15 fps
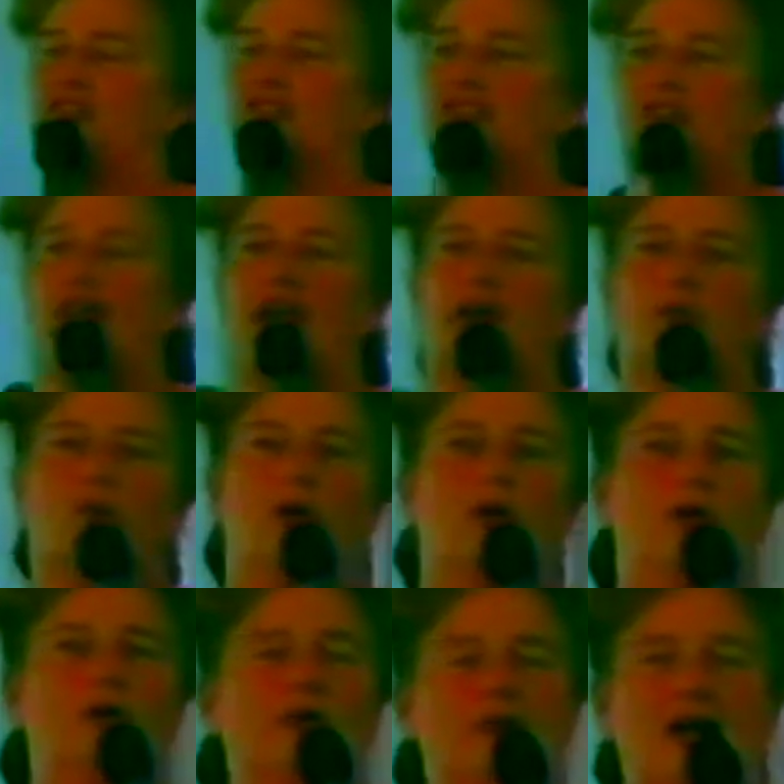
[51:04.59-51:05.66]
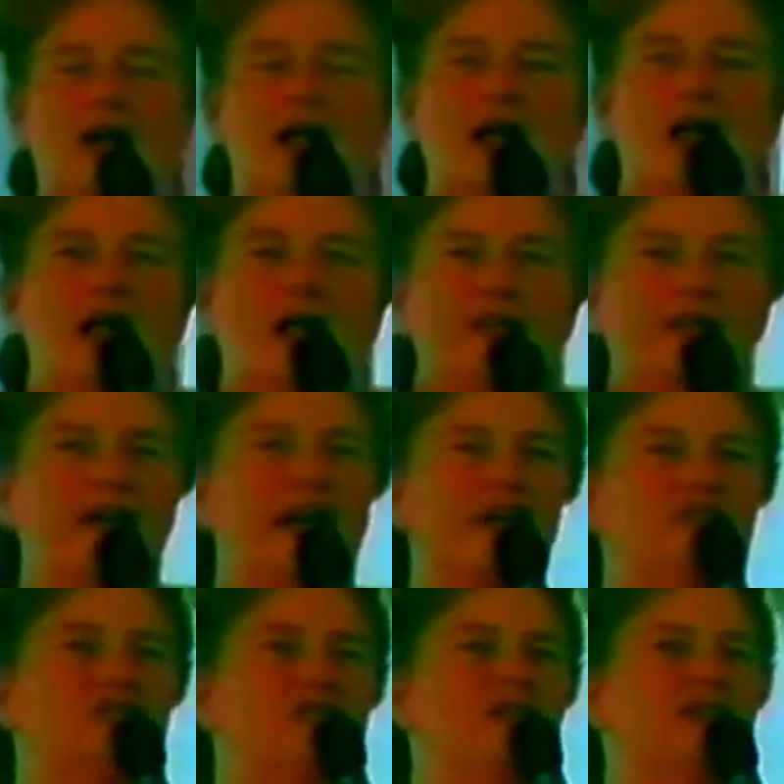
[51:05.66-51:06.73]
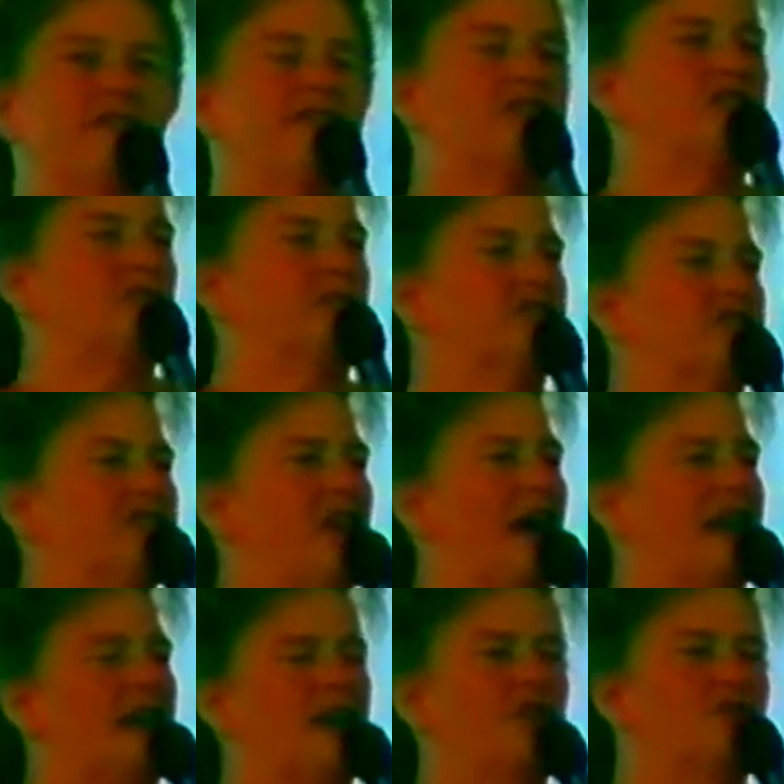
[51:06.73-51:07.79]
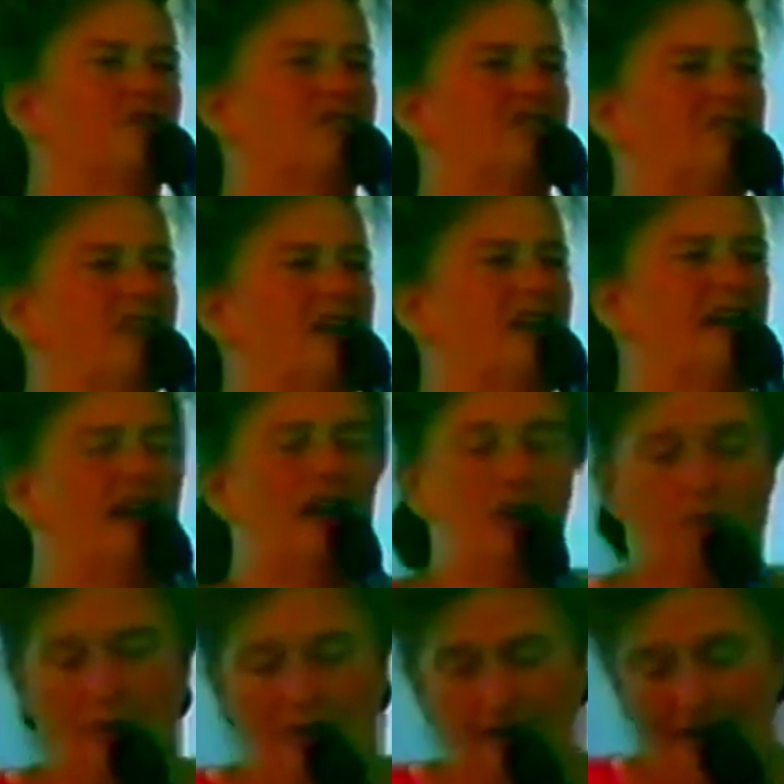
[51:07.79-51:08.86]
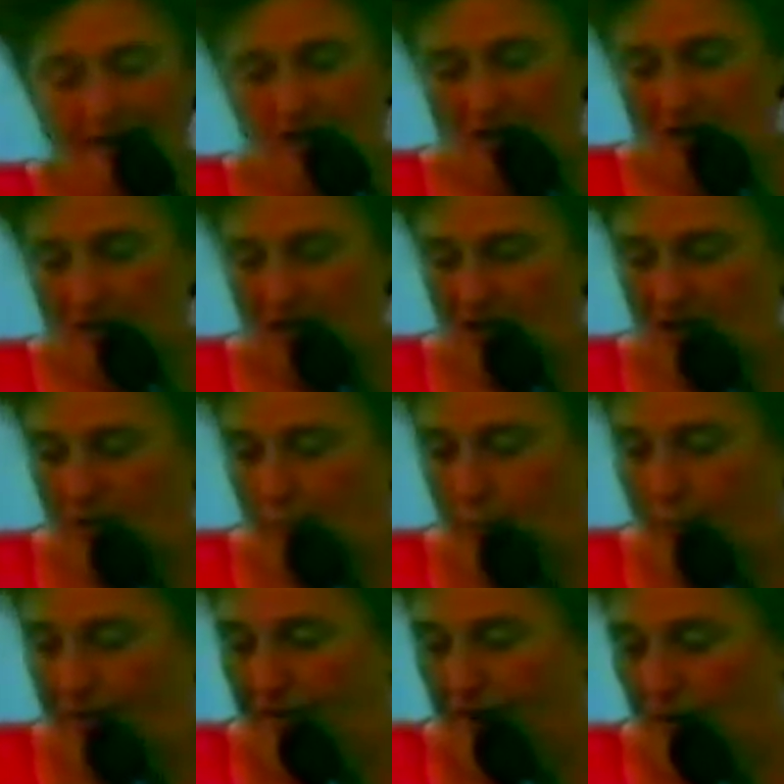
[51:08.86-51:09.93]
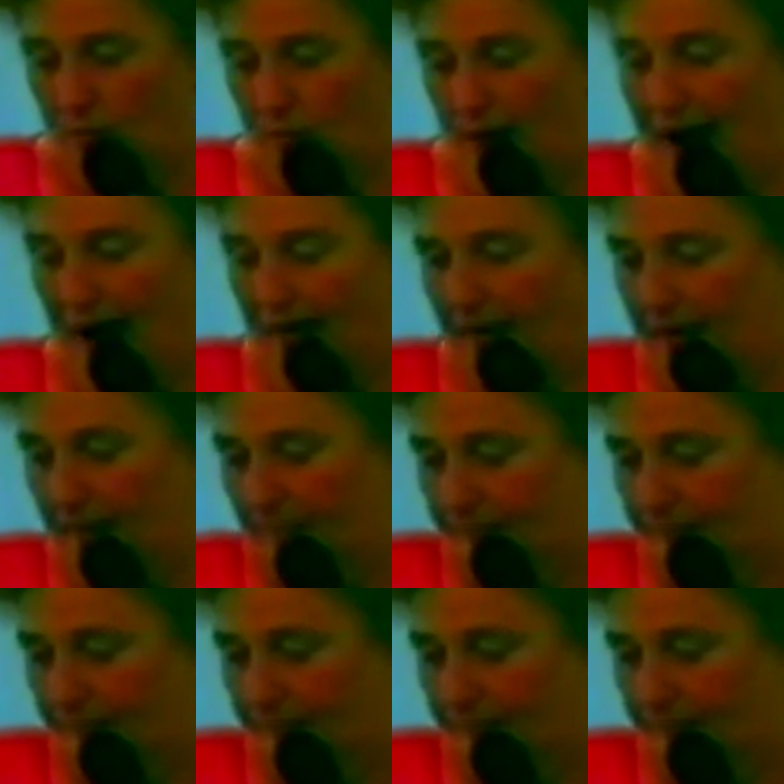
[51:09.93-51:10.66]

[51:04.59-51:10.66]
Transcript: to say, well, the nation of Israel is not interested in any relationship with Iraq.